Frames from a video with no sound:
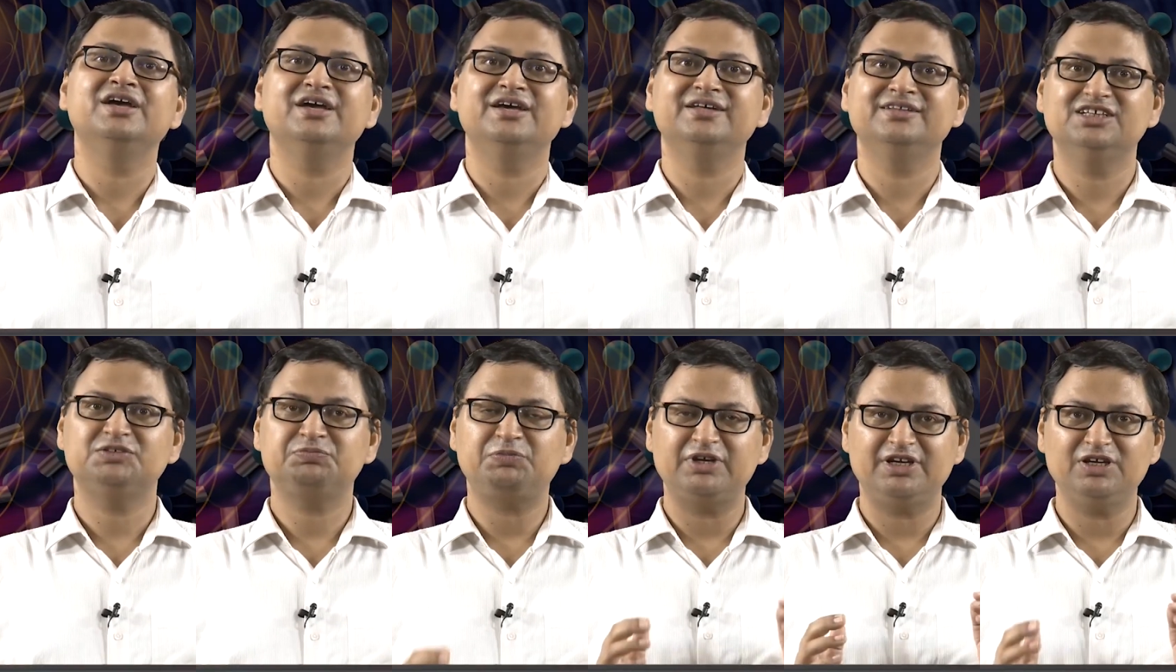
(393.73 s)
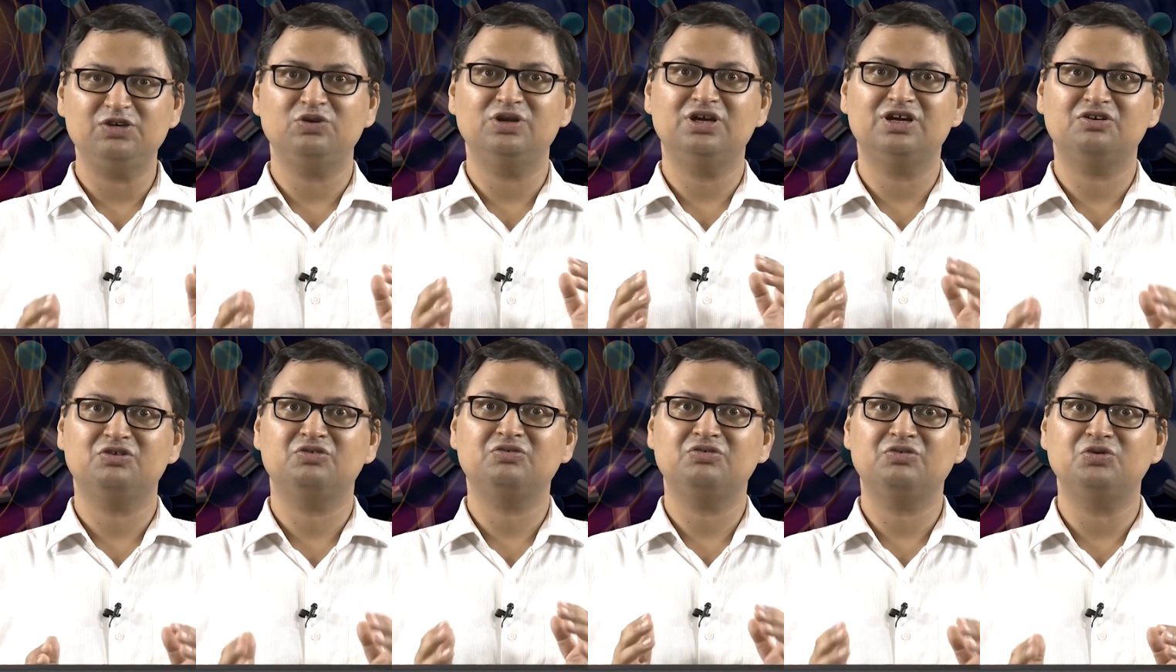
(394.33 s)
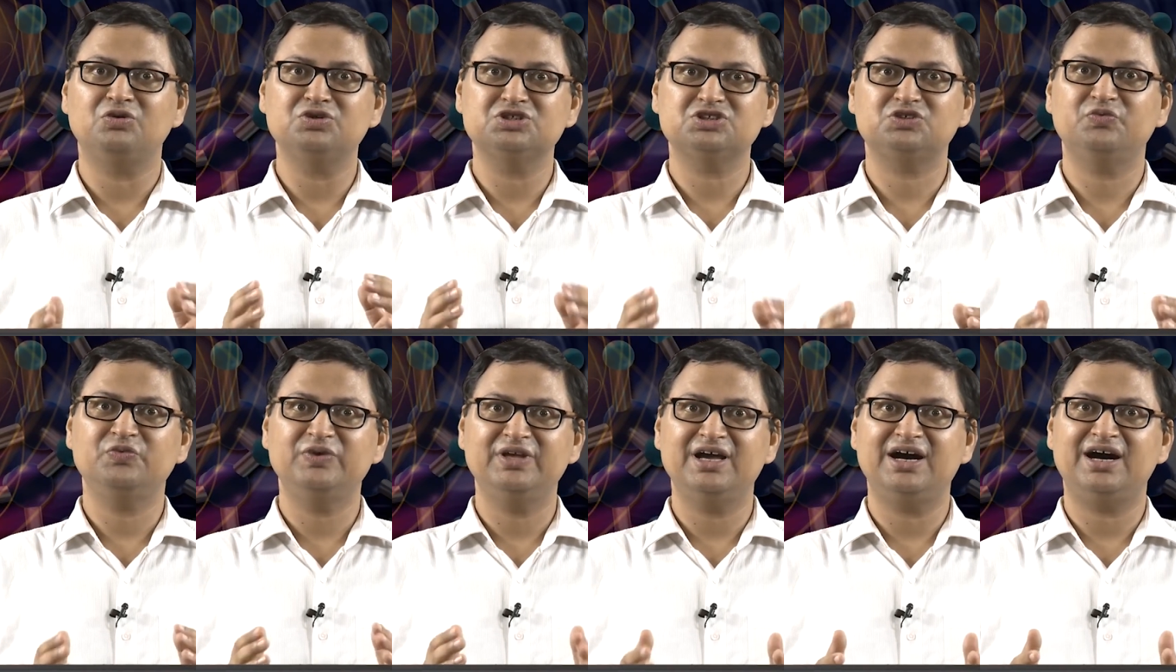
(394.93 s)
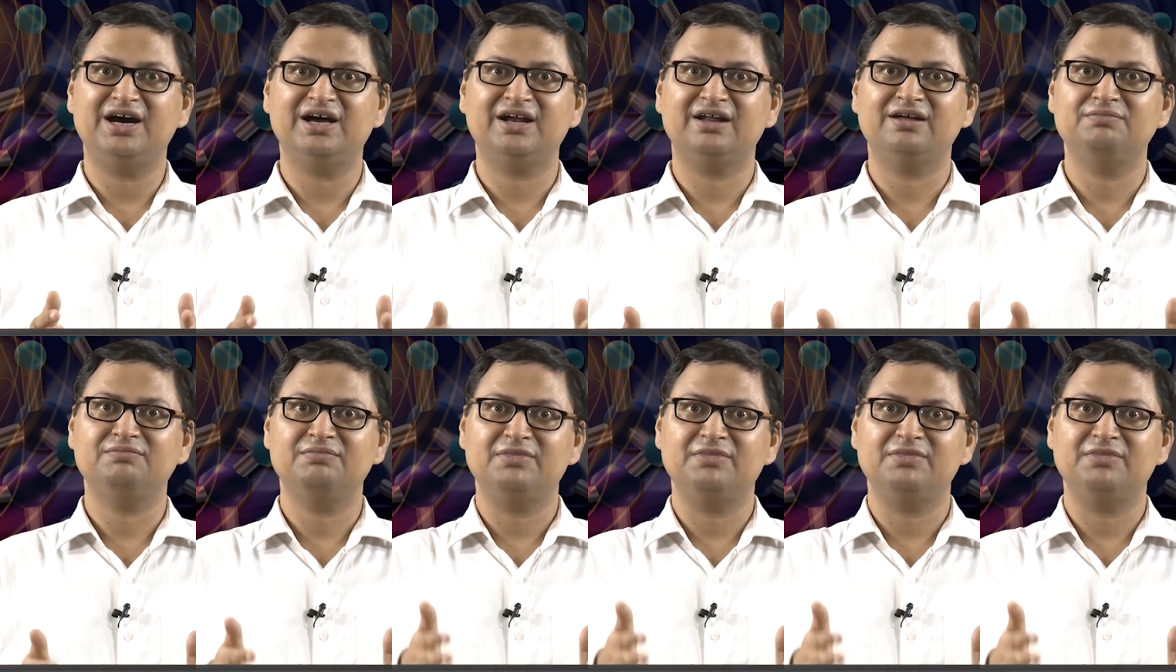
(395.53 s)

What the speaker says: In this particular course, we are